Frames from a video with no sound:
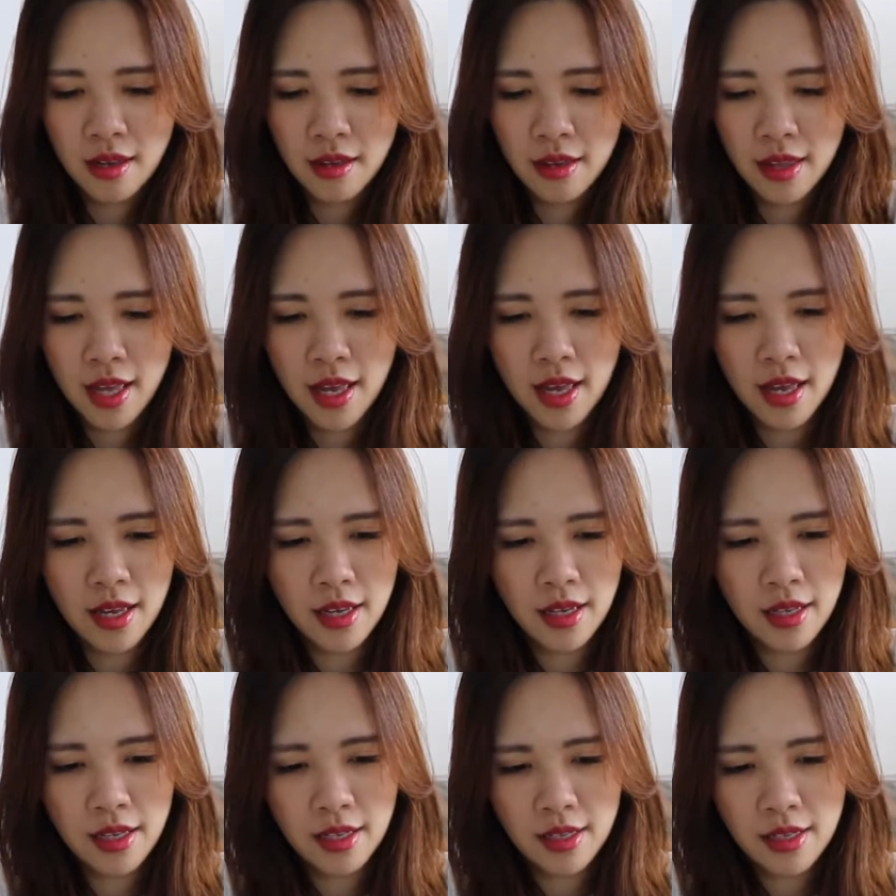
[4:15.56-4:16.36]
There
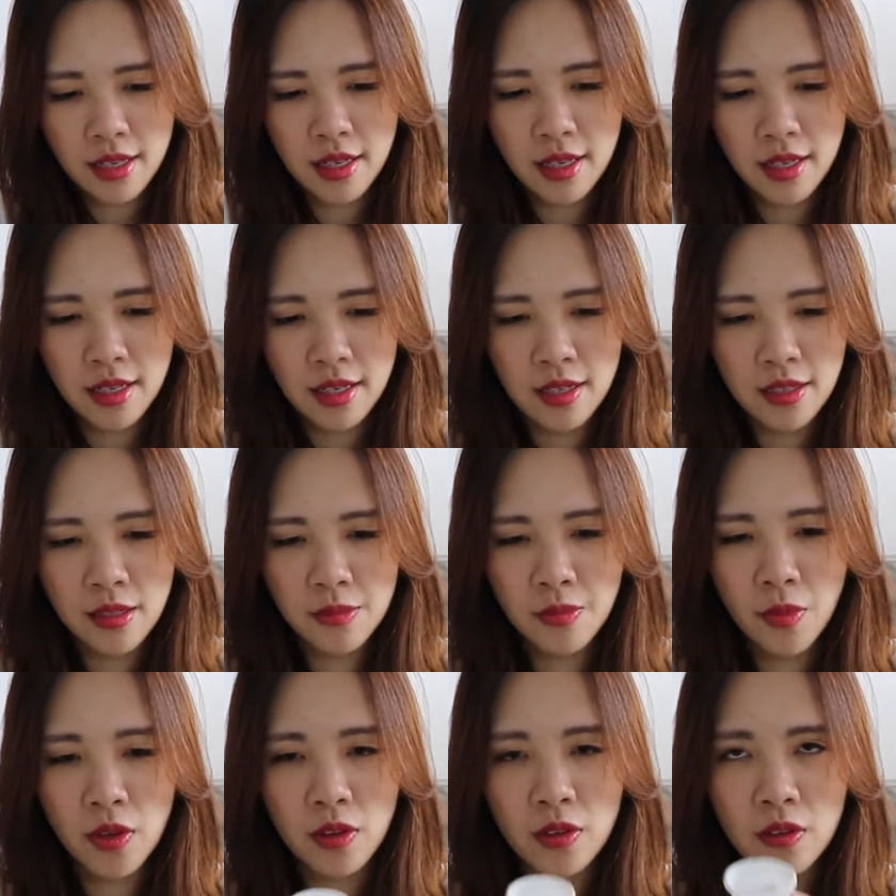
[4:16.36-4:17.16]
is a
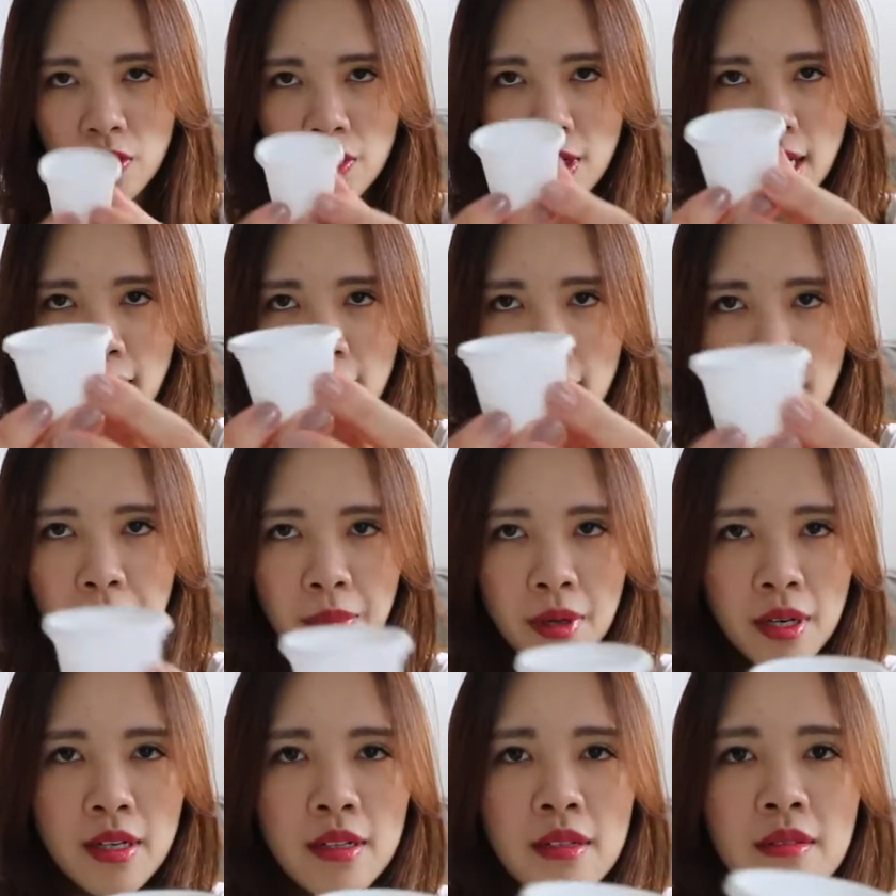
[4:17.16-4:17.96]
small little cup.
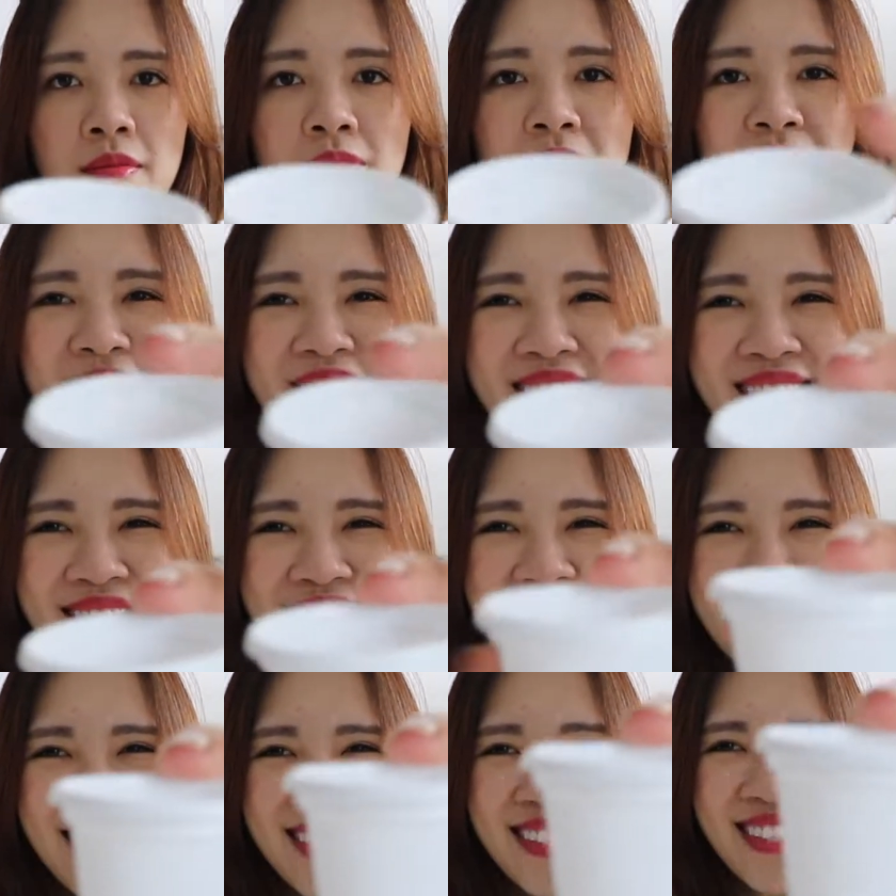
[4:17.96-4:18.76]

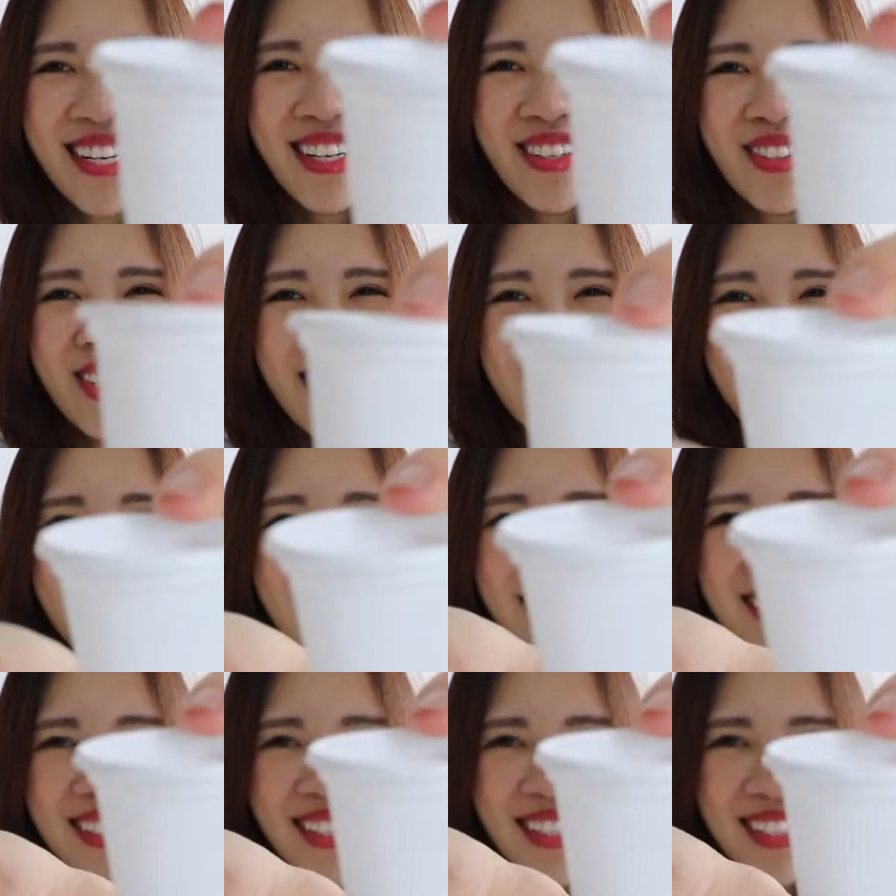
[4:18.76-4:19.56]
How cute
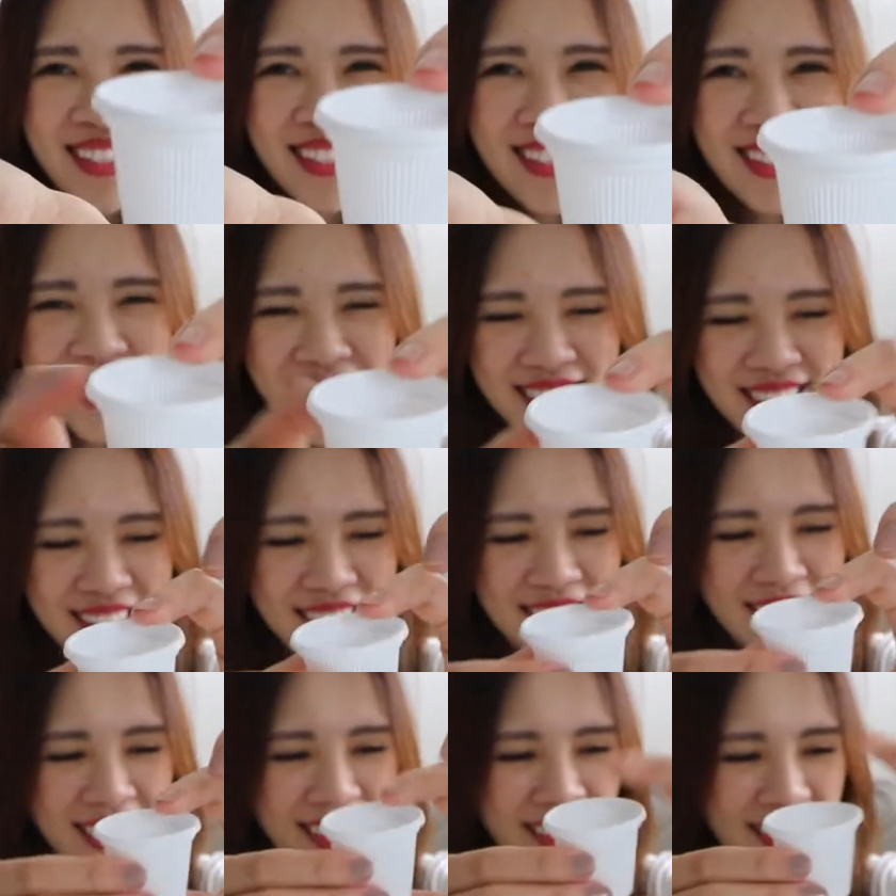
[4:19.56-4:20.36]
is that? It's
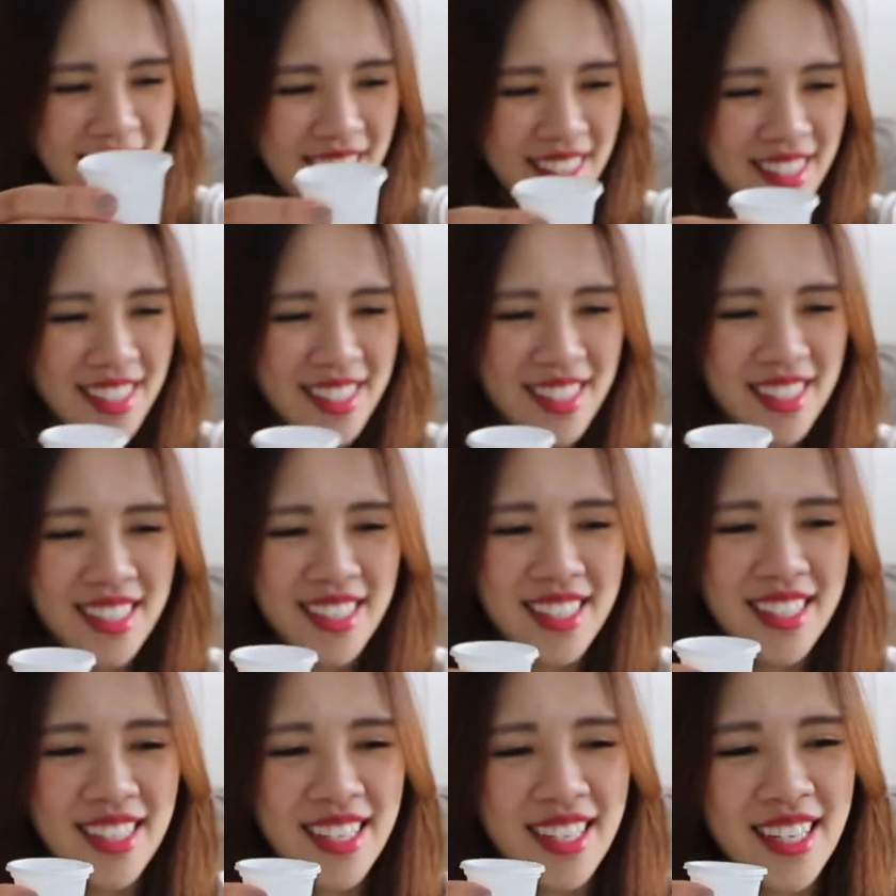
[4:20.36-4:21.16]
tiny.
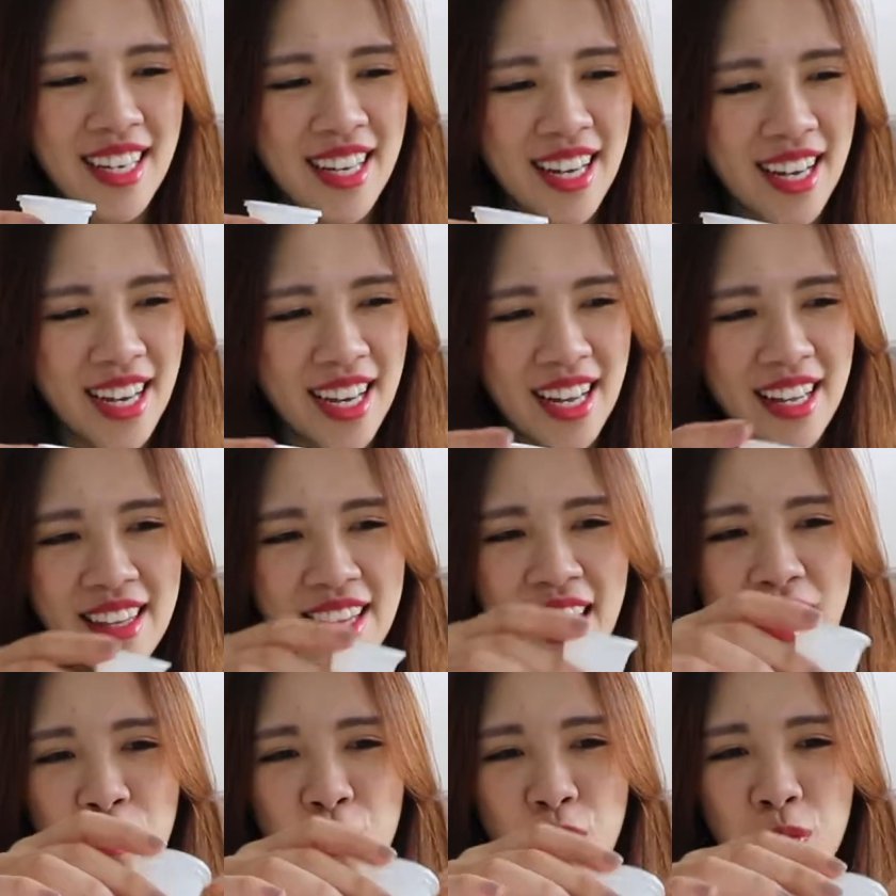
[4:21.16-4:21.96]

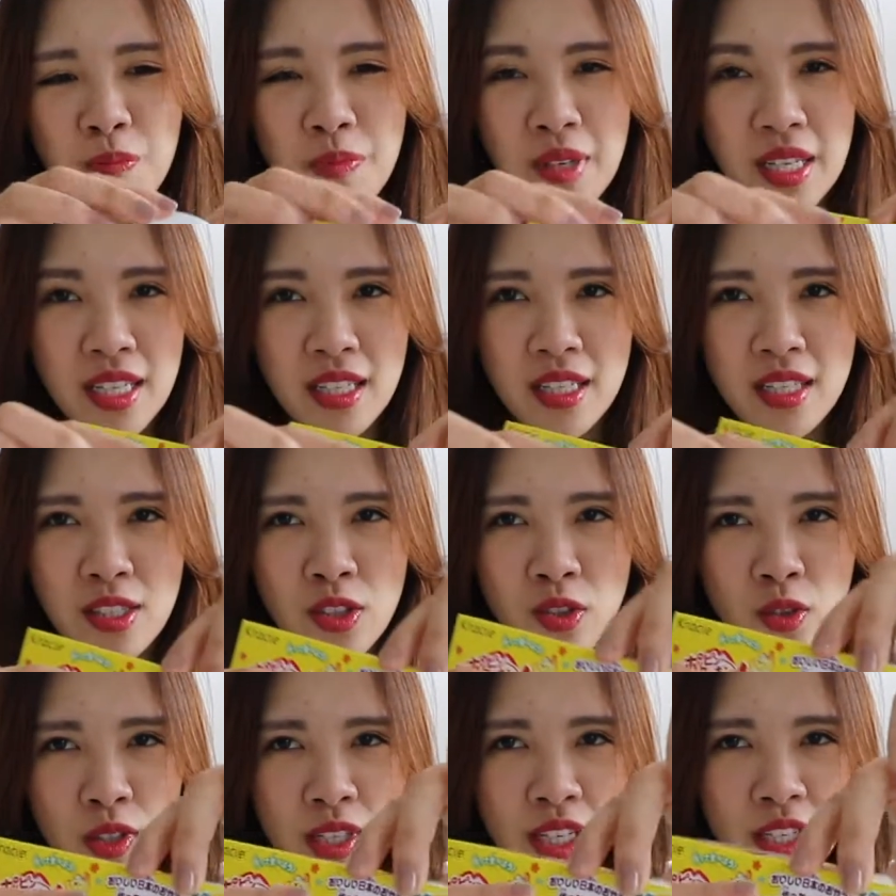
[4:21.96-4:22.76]
That would be the
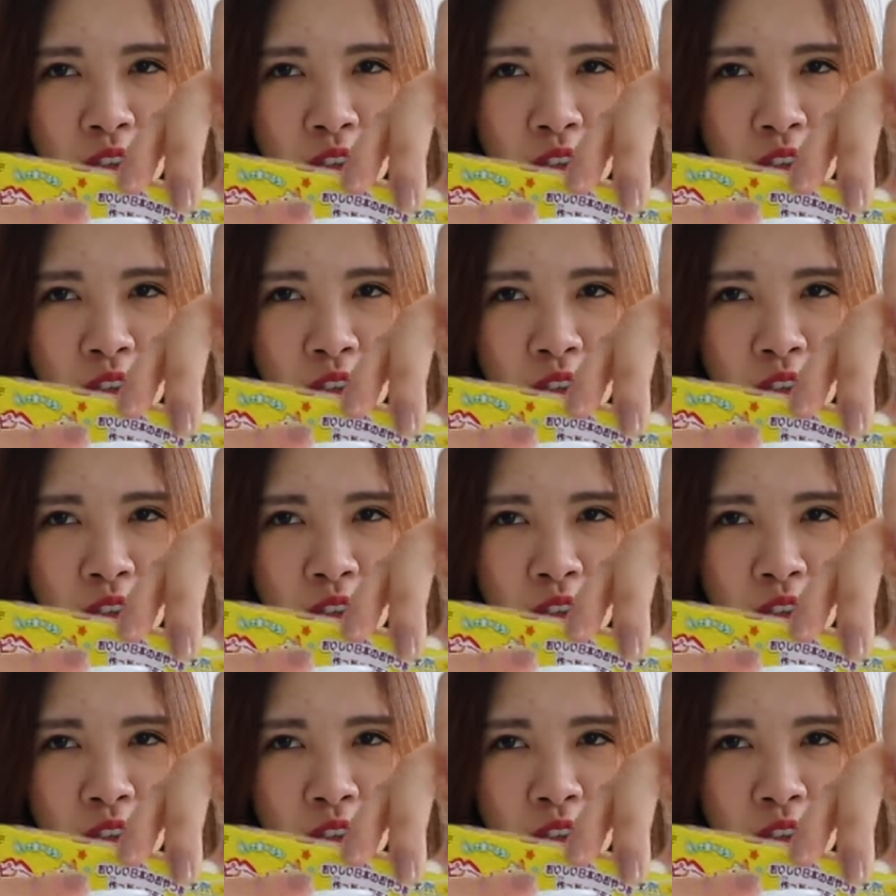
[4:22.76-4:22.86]
soda